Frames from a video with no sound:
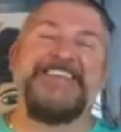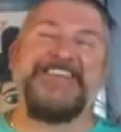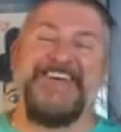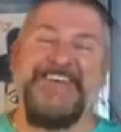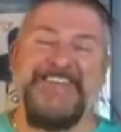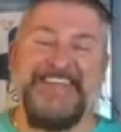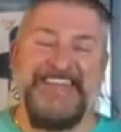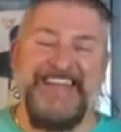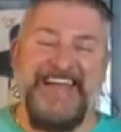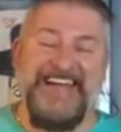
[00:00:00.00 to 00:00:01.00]
so
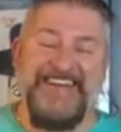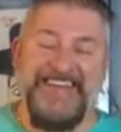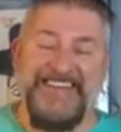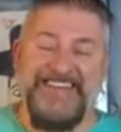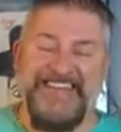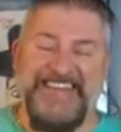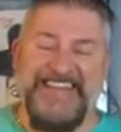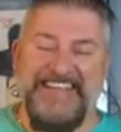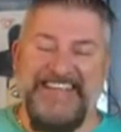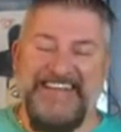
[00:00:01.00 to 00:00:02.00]
uh,
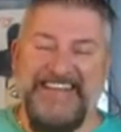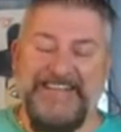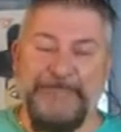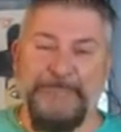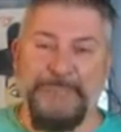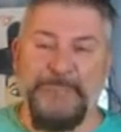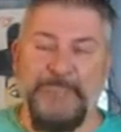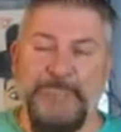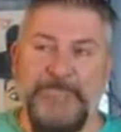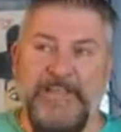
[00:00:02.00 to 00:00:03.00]
the uh,
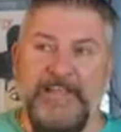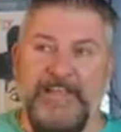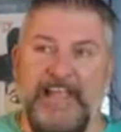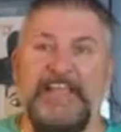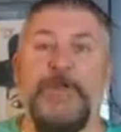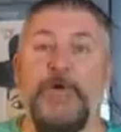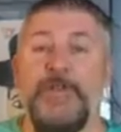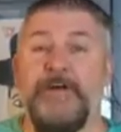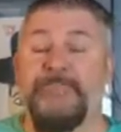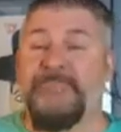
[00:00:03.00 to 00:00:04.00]

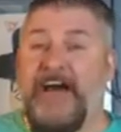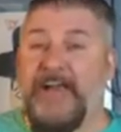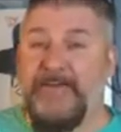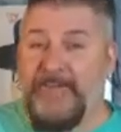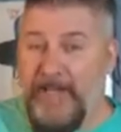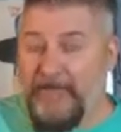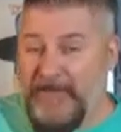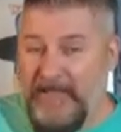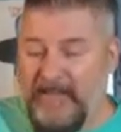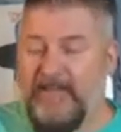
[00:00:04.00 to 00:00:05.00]
Enola Fire
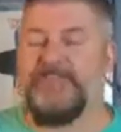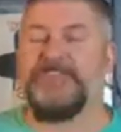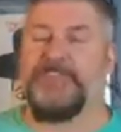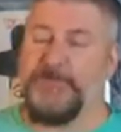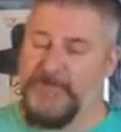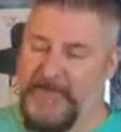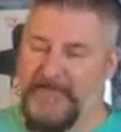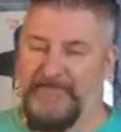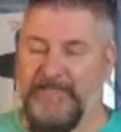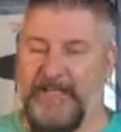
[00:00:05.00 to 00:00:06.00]
Company, excuse me,
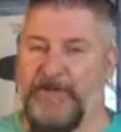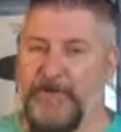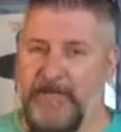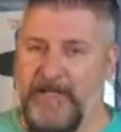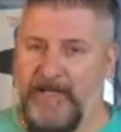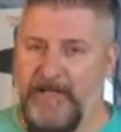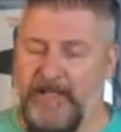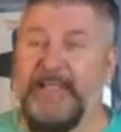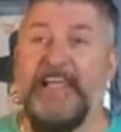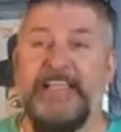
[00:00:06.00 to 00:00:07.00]
Enola
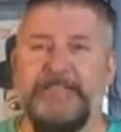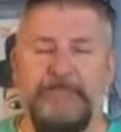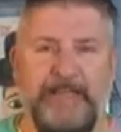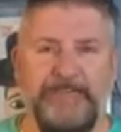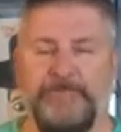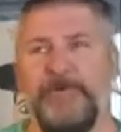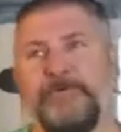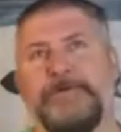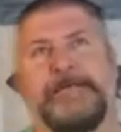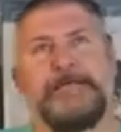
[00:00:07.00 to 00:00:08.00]
East Pennsboro,